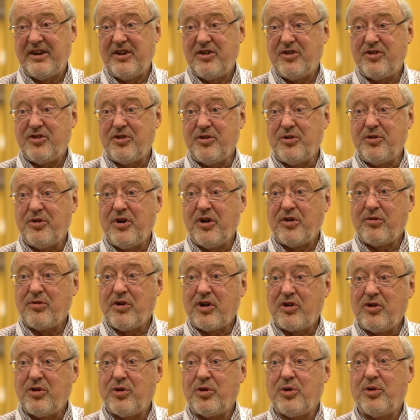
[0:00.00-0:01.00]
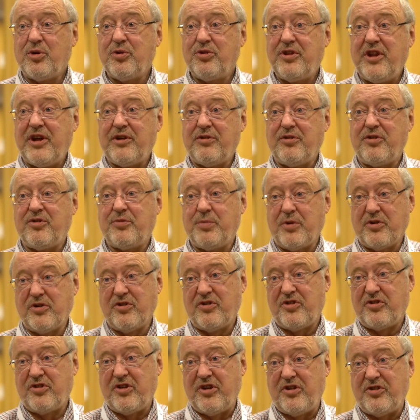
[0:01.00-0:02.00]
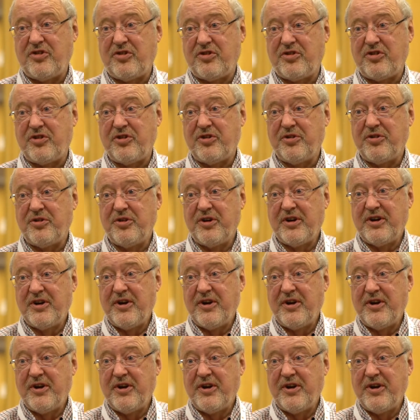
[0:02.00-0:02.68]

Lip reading: to record their responses to